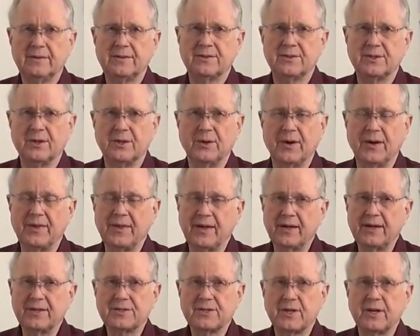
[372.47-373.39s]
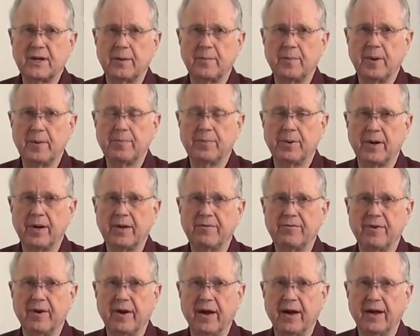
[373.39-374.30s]
So I think it's going to be
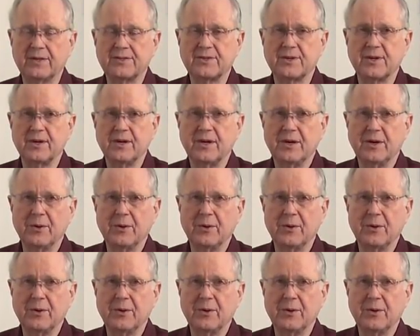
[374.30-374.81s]
pretty fast.